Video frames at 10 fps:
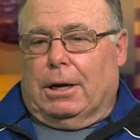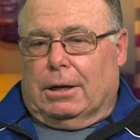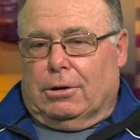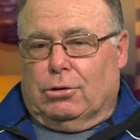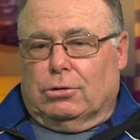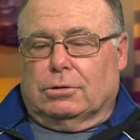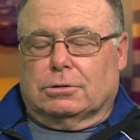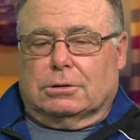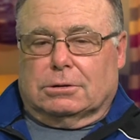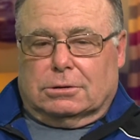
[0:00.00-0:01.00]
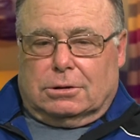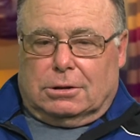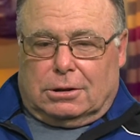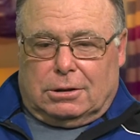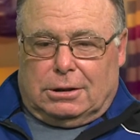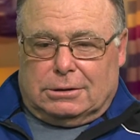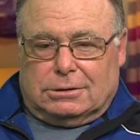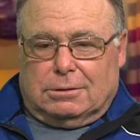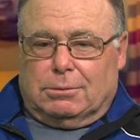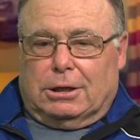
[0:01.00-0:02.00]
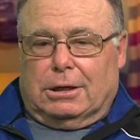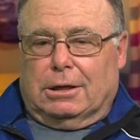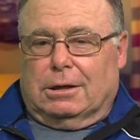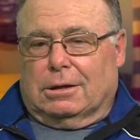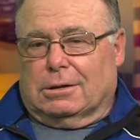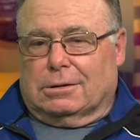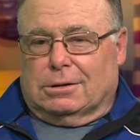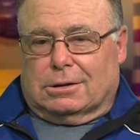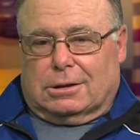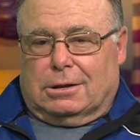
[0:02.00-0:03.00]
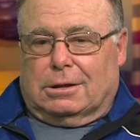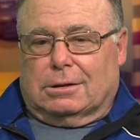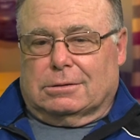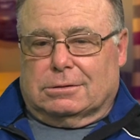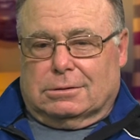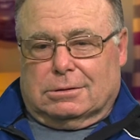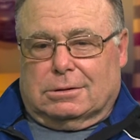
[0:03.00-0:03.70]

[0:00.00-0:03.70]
Bad news, and it's going to cost you money, and your car's